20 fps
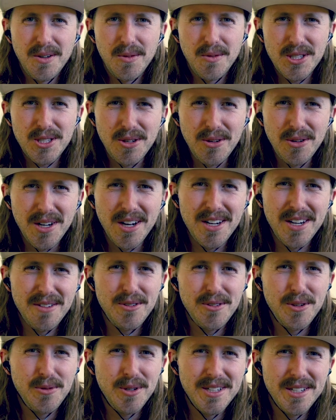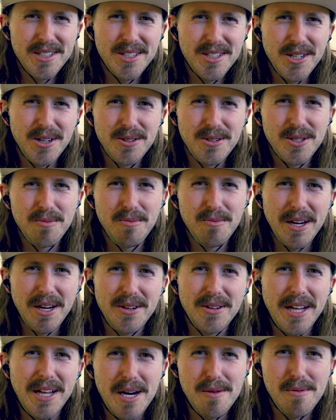What's going on, everyone? Coach
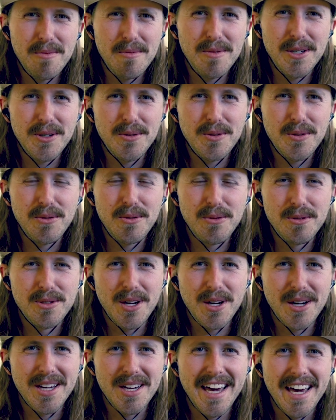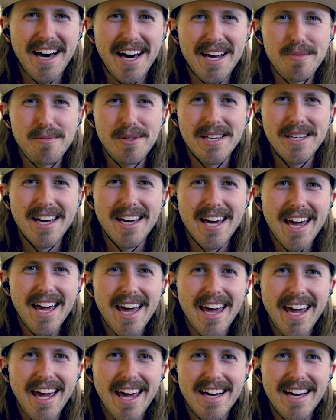Michael Album here with the Roofstock Academy.
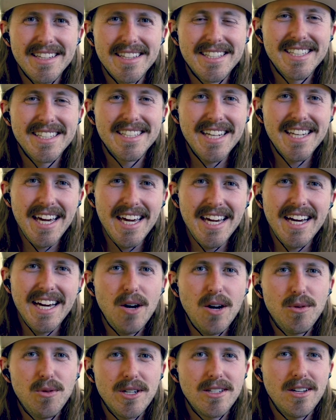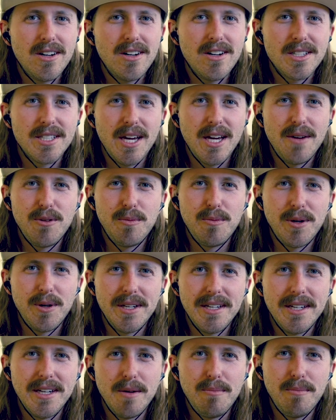And today I want to talk to
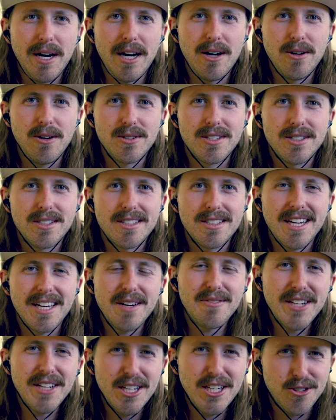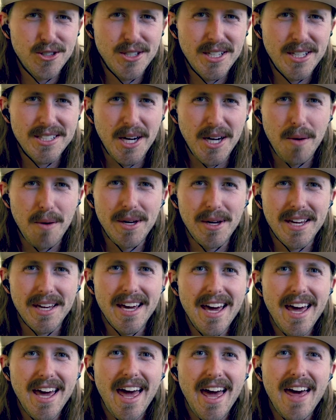everybody about kind of an interesting topic,
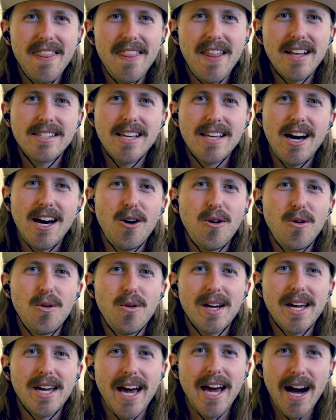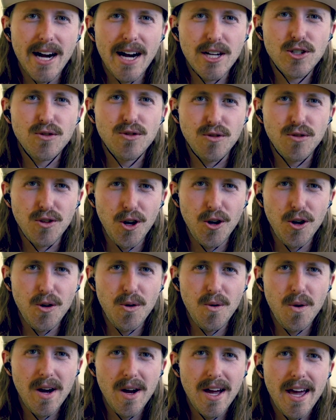and that's how cash
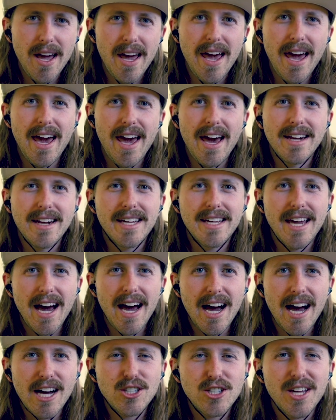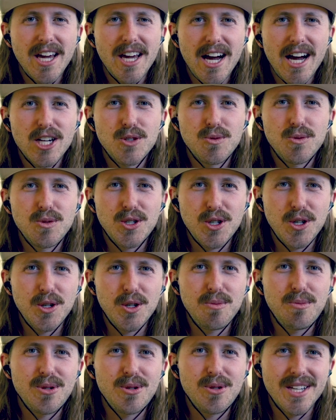flow and cash on cash
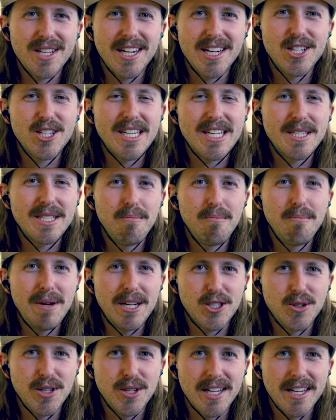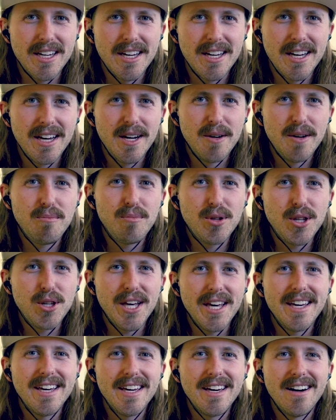return percentage as a metric
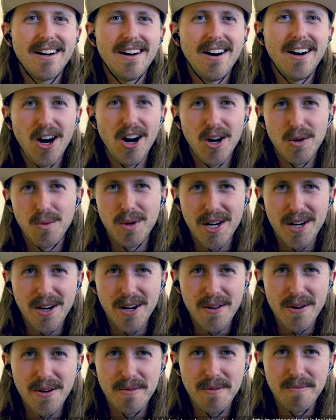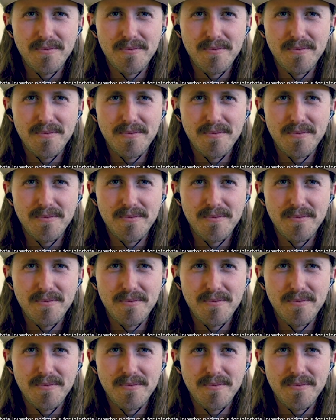play on one another.